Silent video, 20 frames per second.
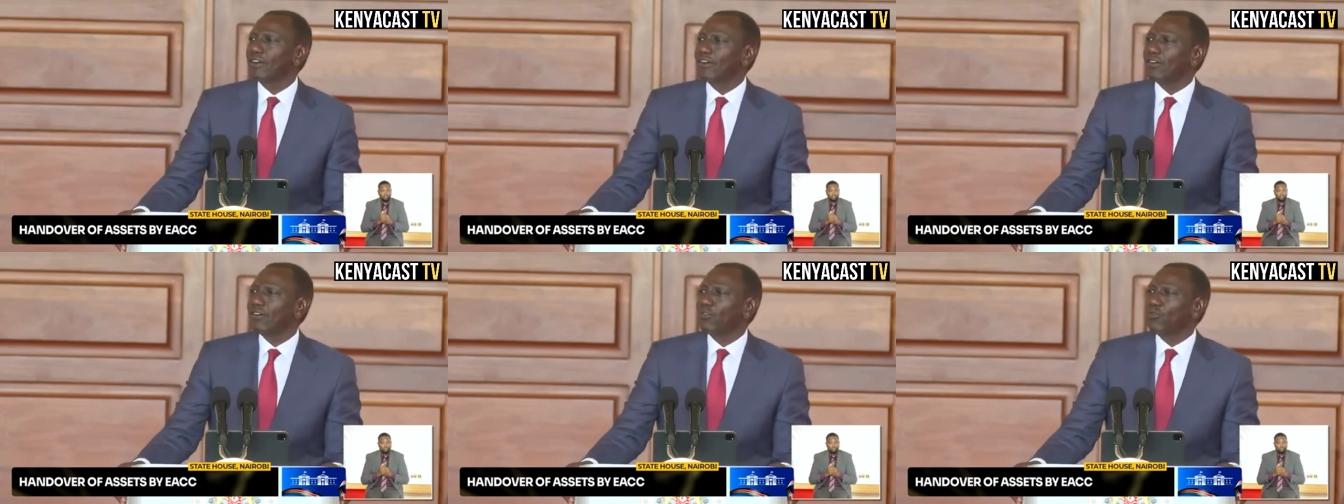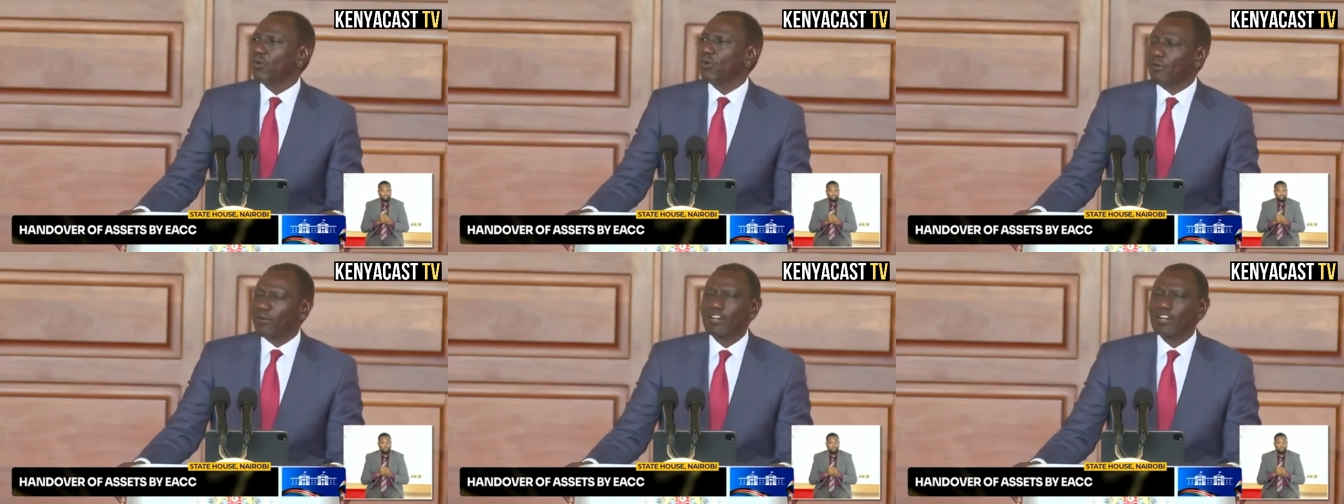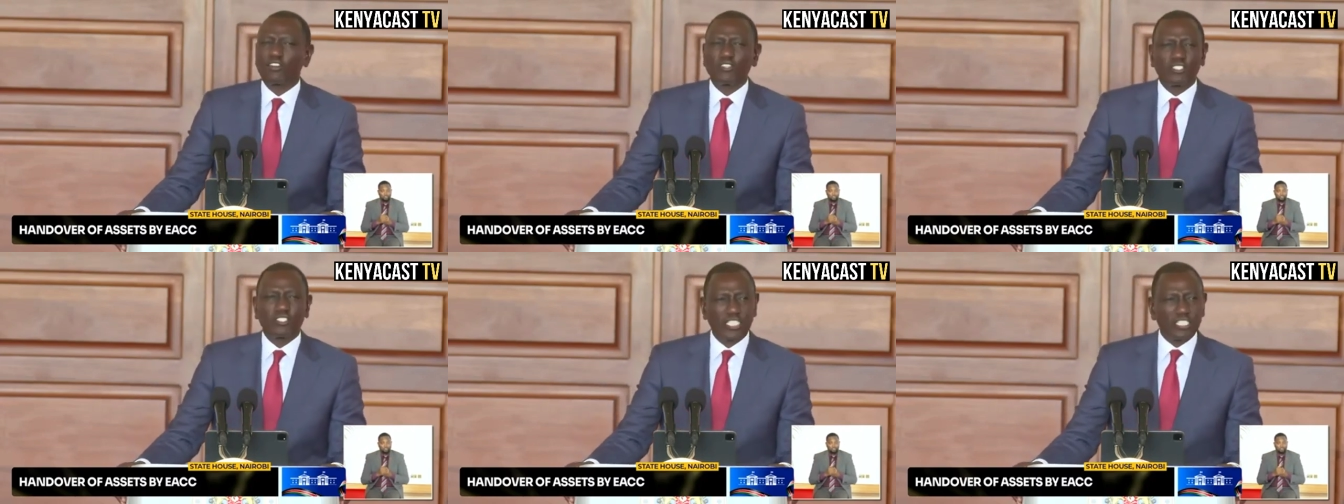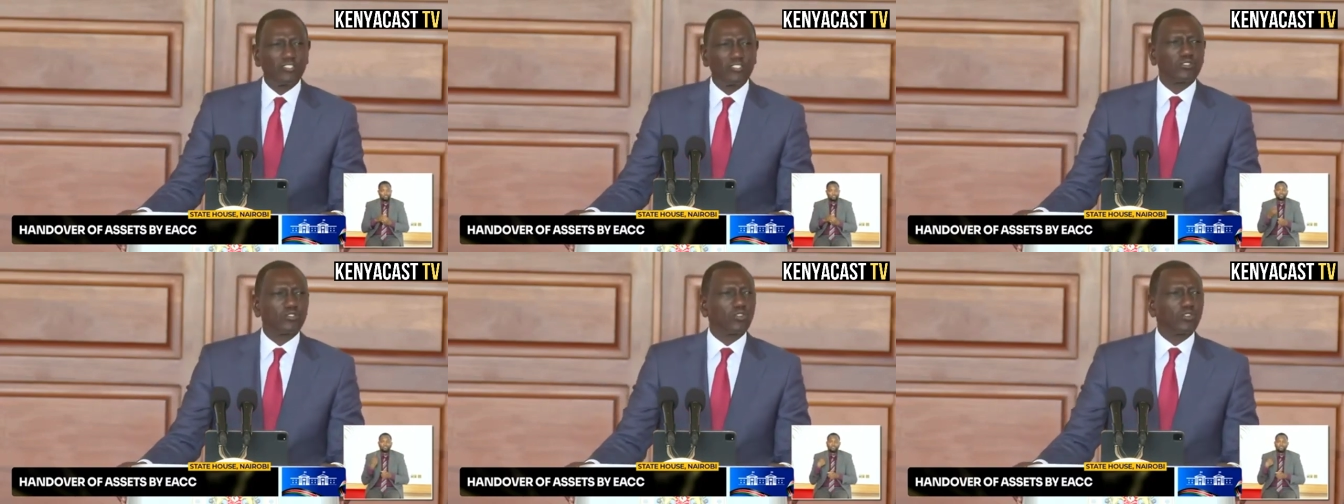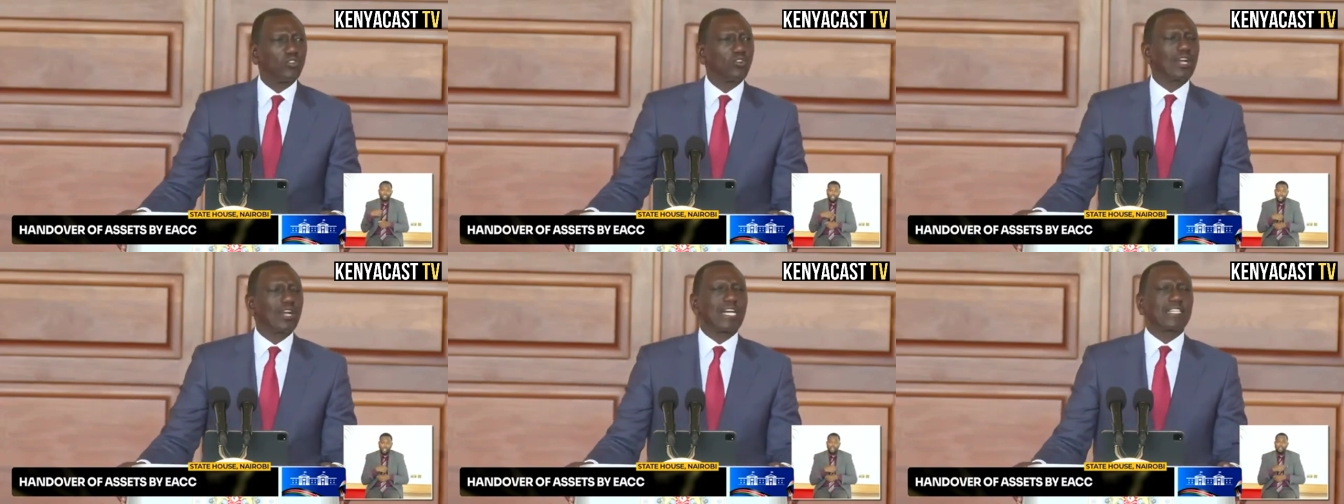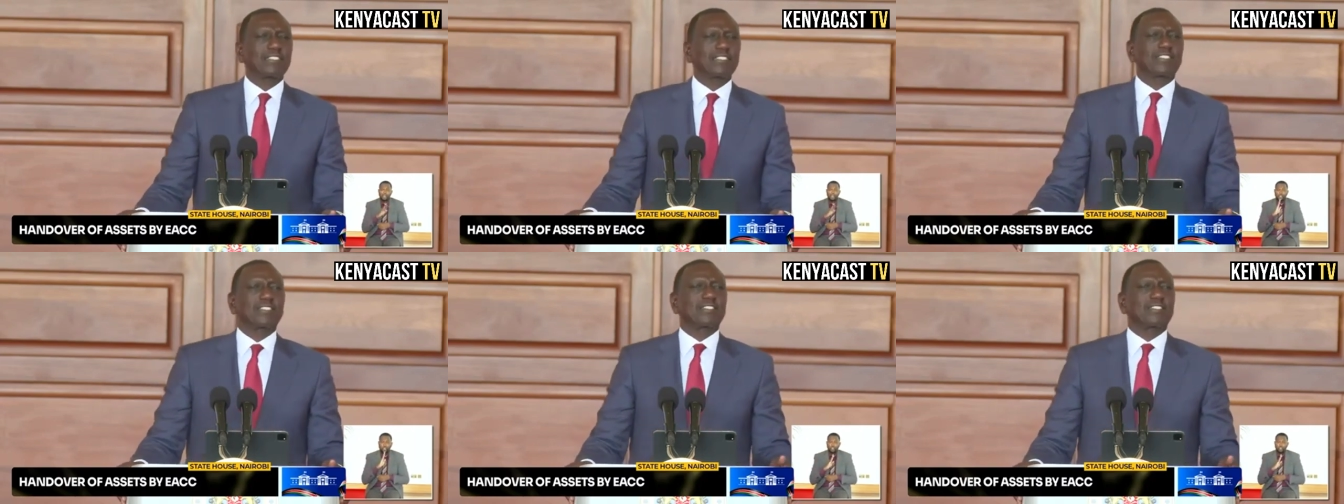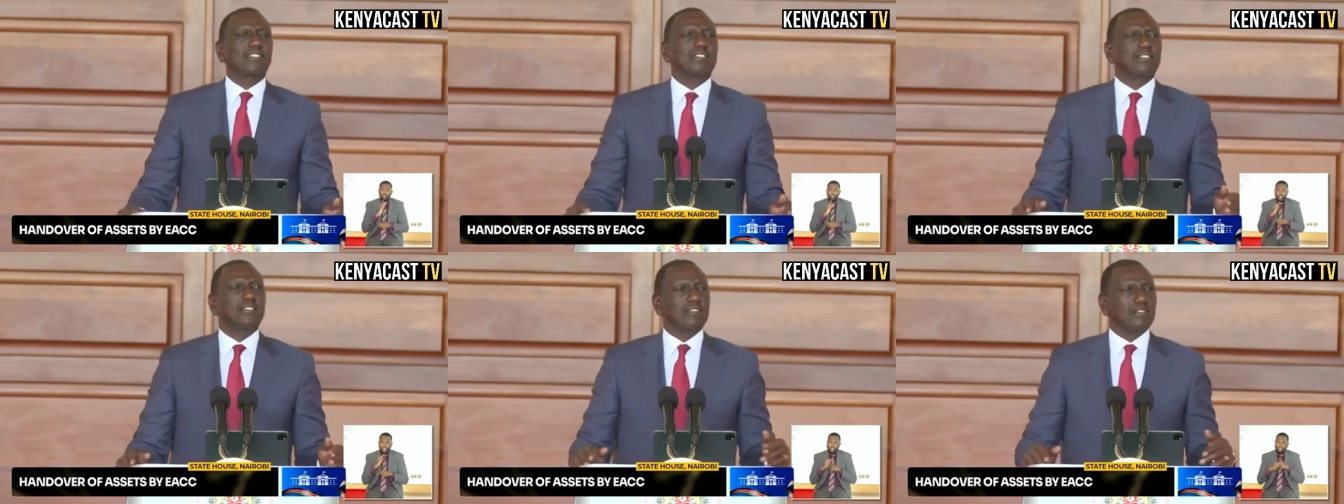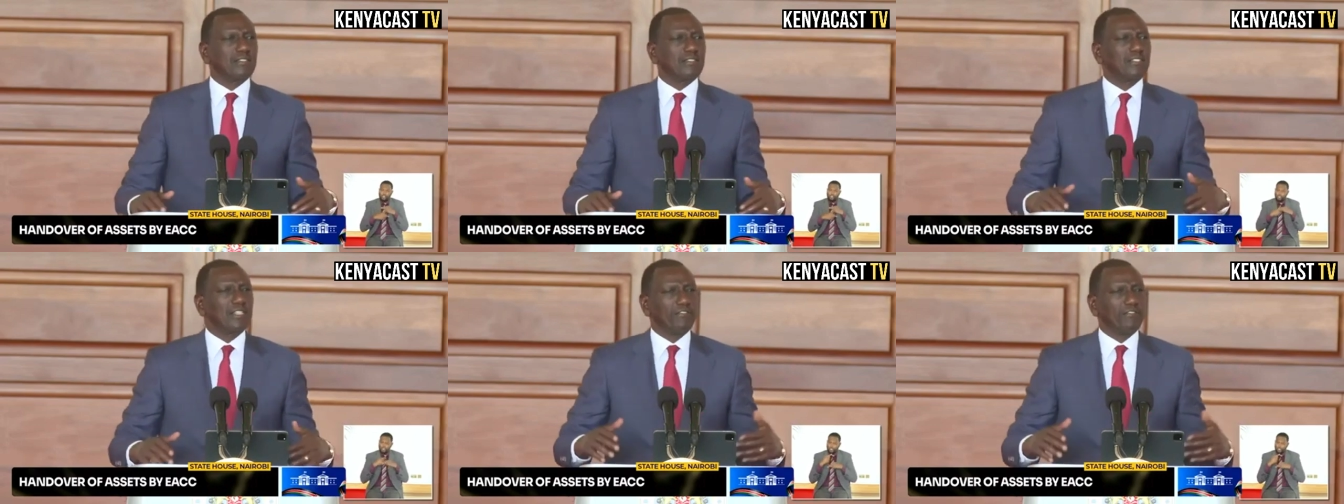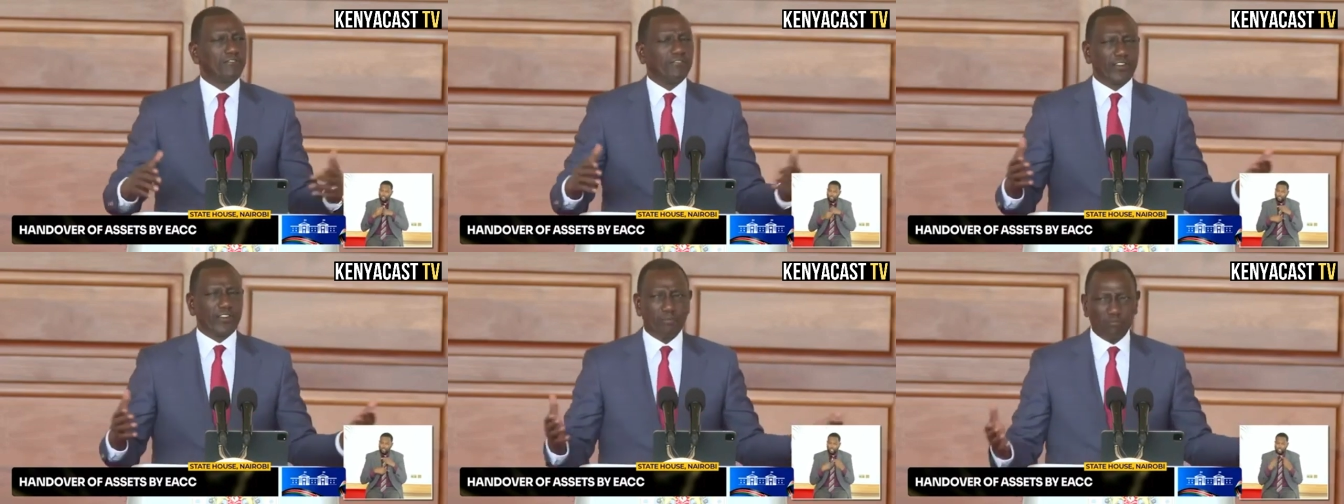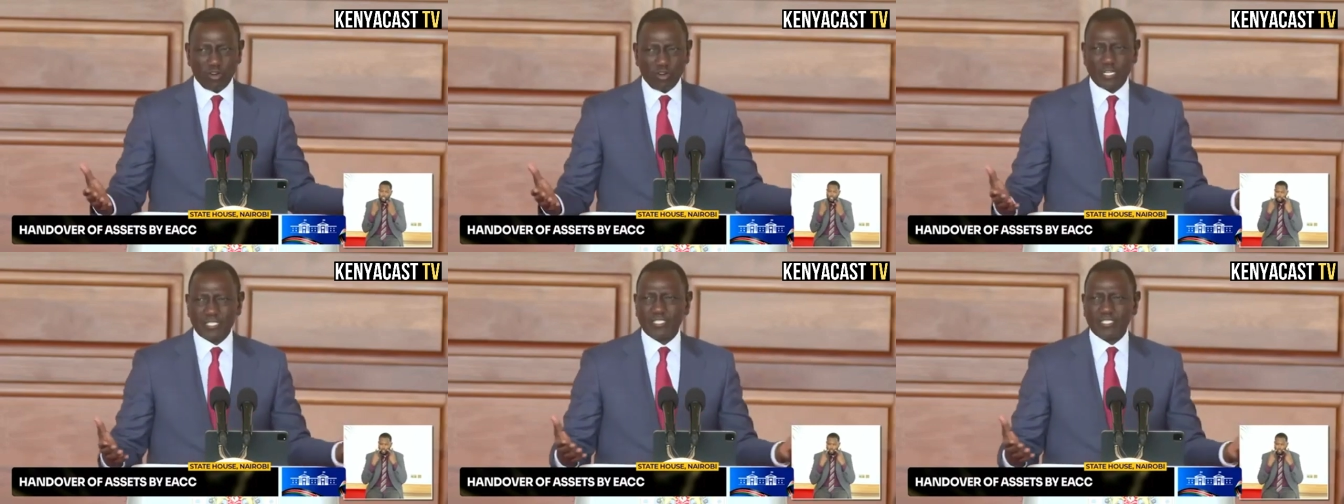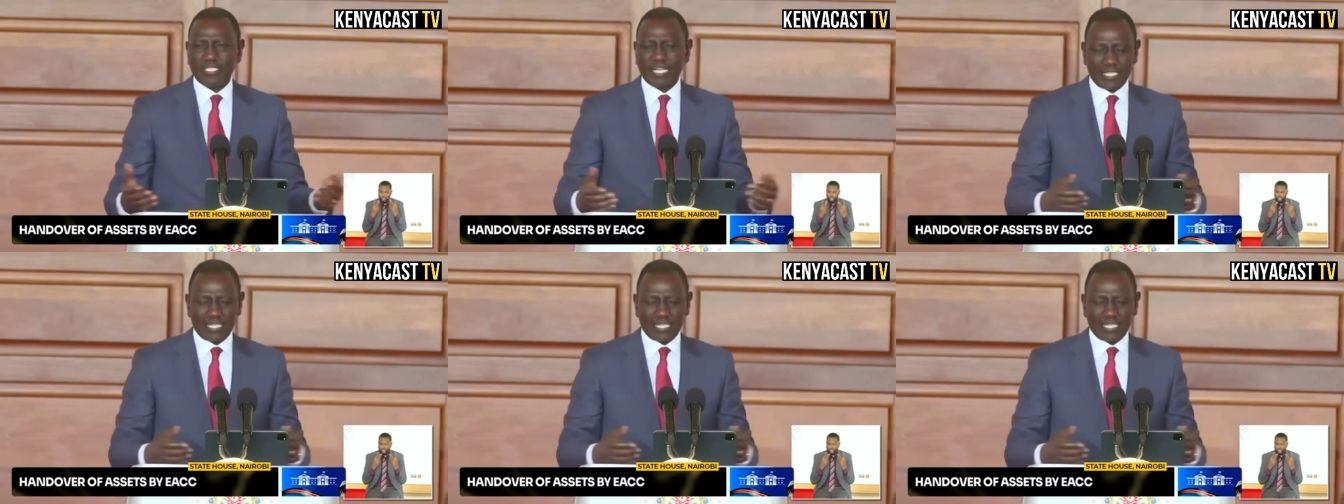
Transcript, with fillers: we will continue to look at the frameworks that